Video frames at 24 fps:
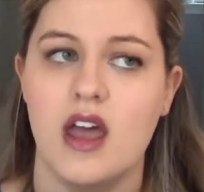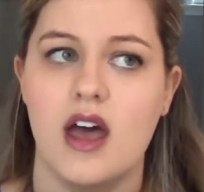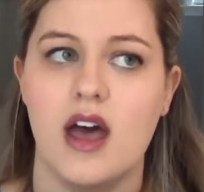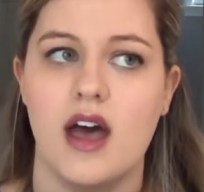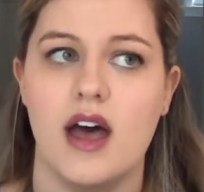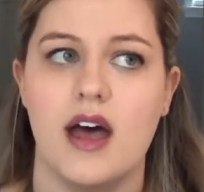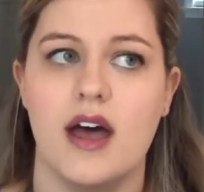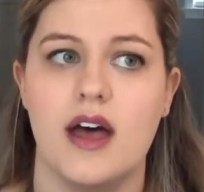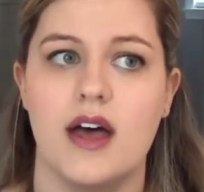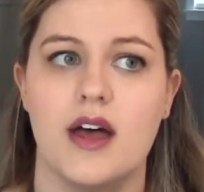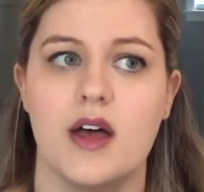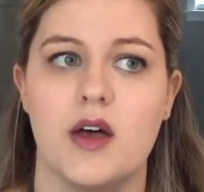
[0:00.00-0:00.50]

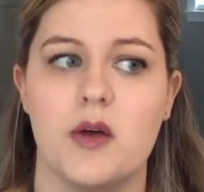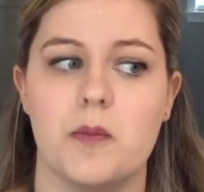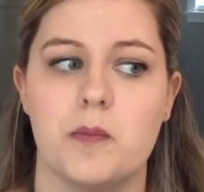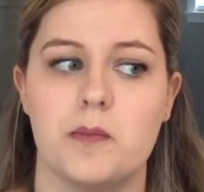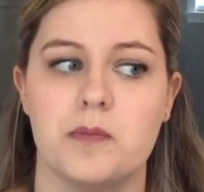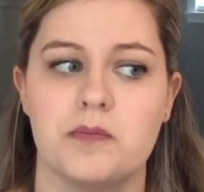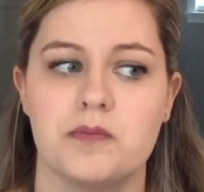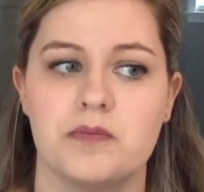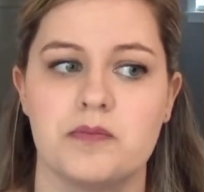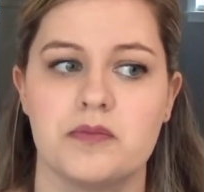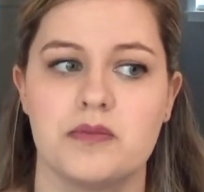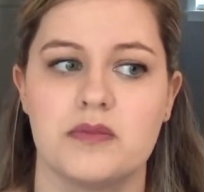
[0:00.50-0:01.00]

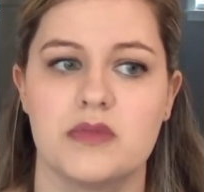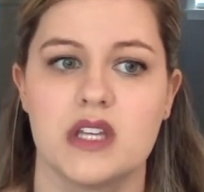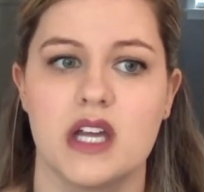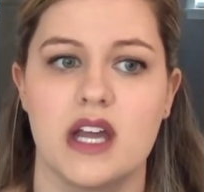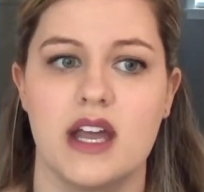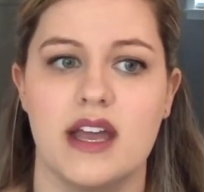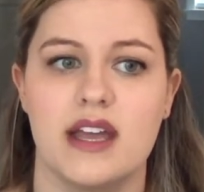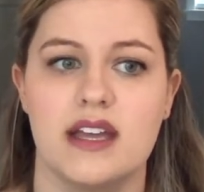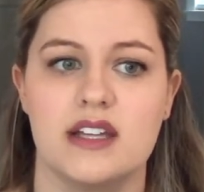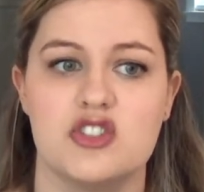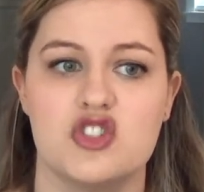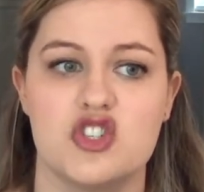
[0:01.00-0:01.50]
and
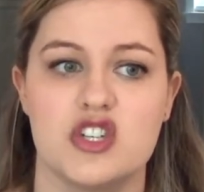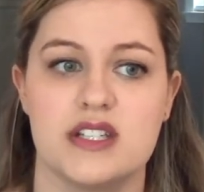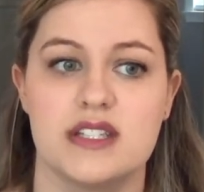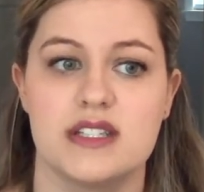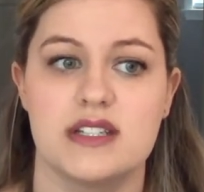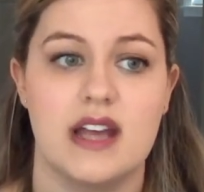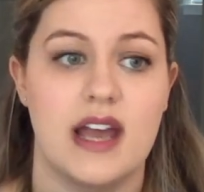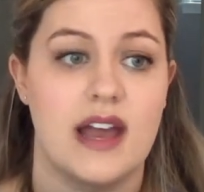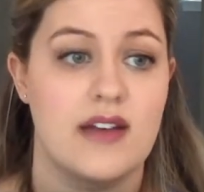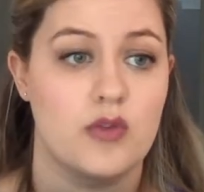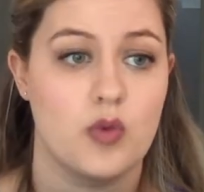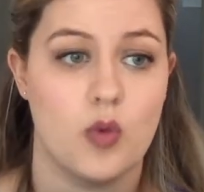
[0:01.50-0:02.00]

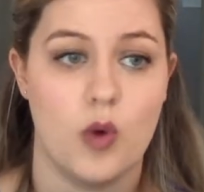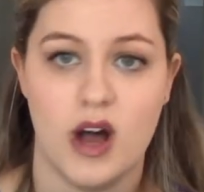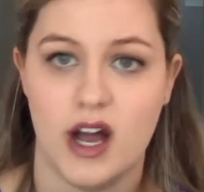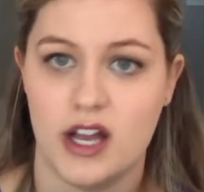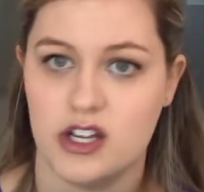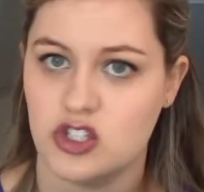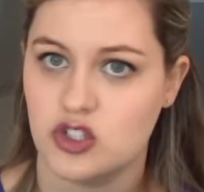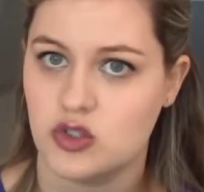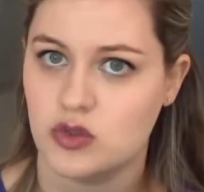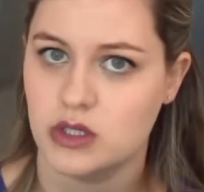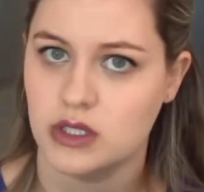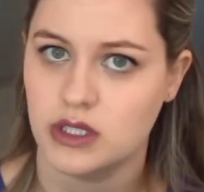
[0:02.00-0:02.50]
just have
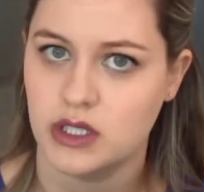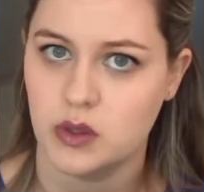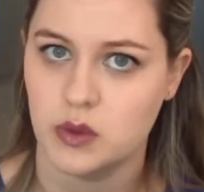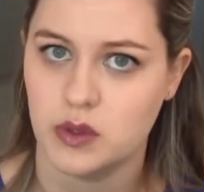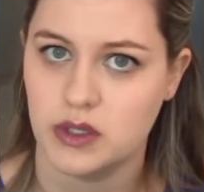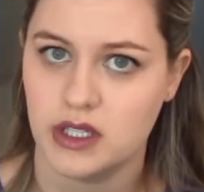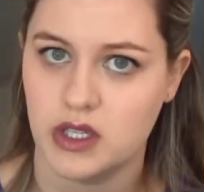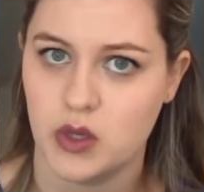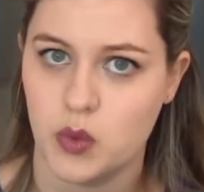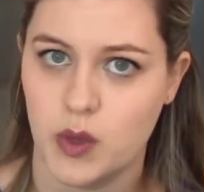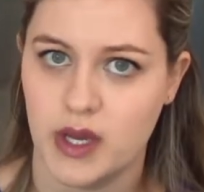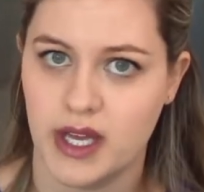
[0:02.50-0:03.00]
washed really,
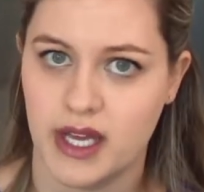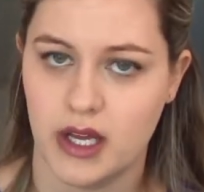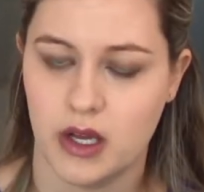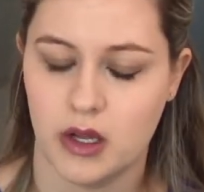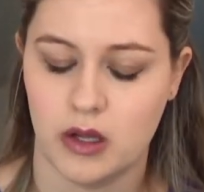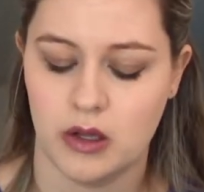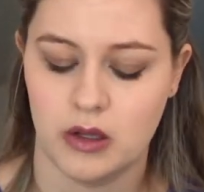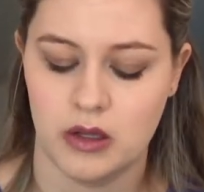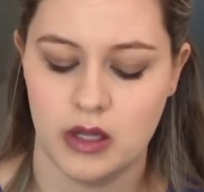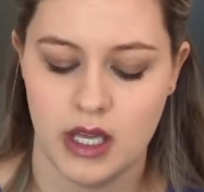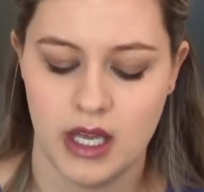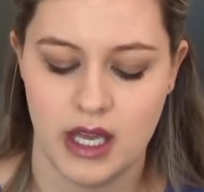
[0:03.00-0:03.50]
really
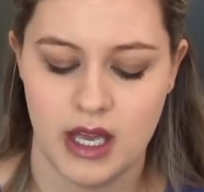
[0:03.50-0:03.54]
well.